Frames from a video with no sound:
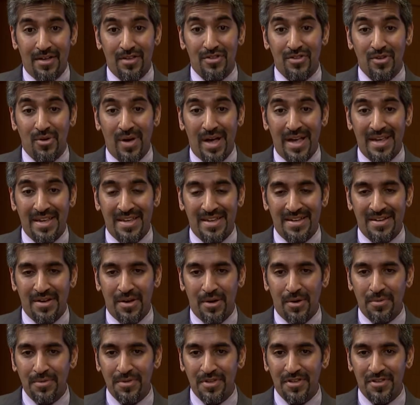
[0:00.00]
So I can
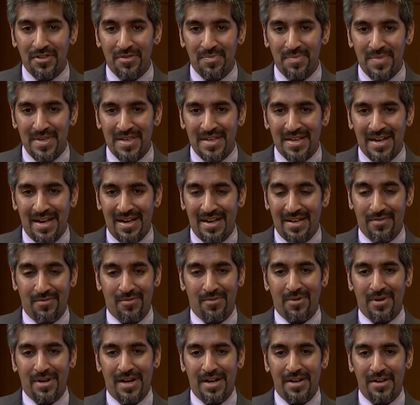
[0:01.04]
only speak
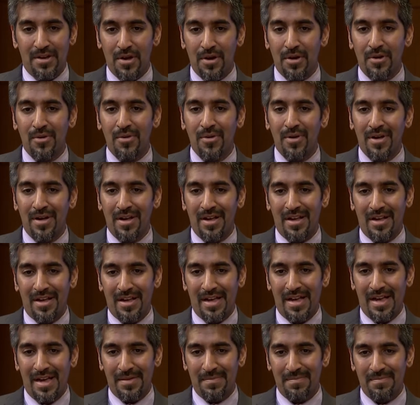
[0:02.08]
on what I know.
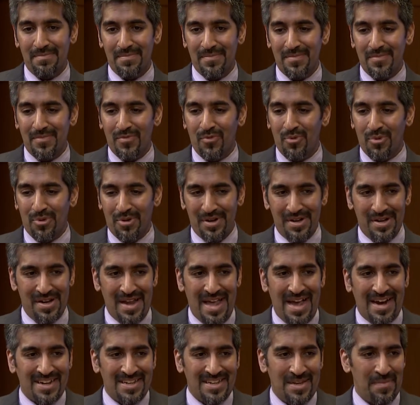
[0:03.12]
We're in
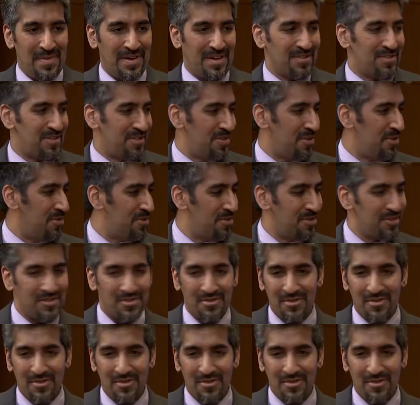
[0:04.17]
an academic institution,